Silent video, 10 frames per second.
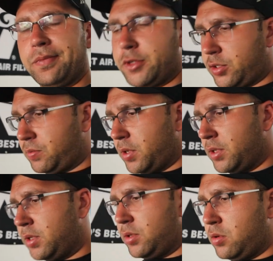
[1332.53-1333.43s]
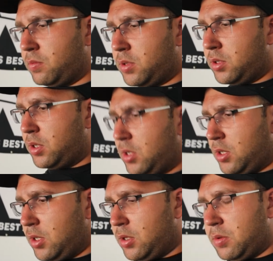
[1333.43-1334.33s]
just welding a new one.
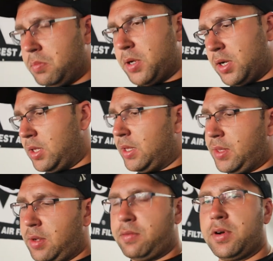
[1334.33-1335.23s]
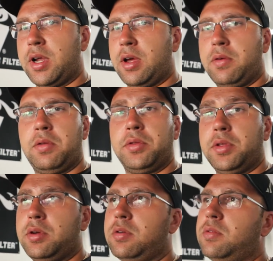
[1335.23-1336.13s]
But I think for now we'll
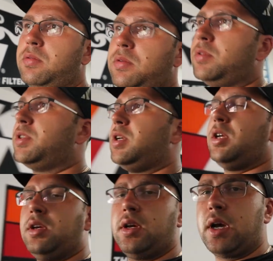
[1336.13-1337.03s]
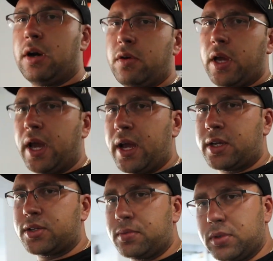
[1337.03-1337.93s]
do. We'll see how it
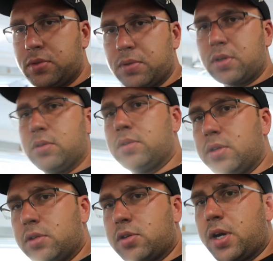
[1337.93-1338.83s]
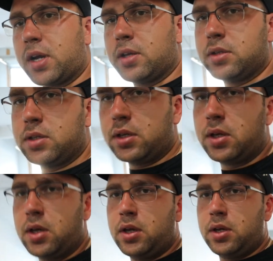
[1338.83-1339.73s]
acts once we go to the track and see
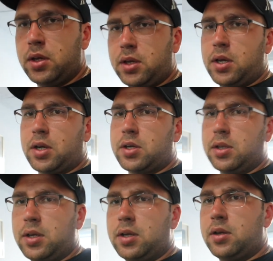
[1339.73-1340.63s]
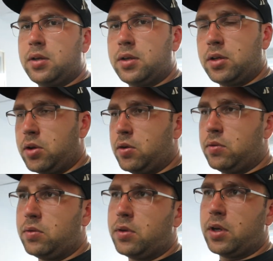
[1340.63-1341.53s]
actually, you
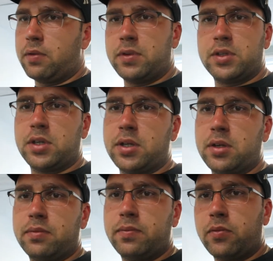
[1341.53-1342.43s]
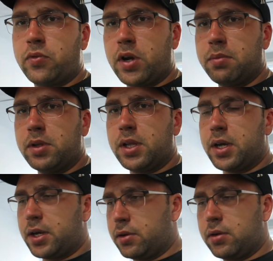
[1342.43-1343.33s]
know, if it's gonna rub a
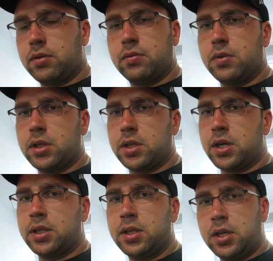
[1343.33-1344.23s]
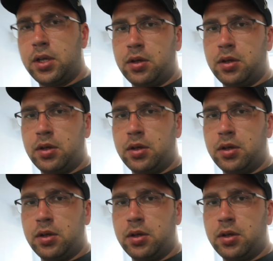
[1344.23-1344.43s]
lot or whatnot.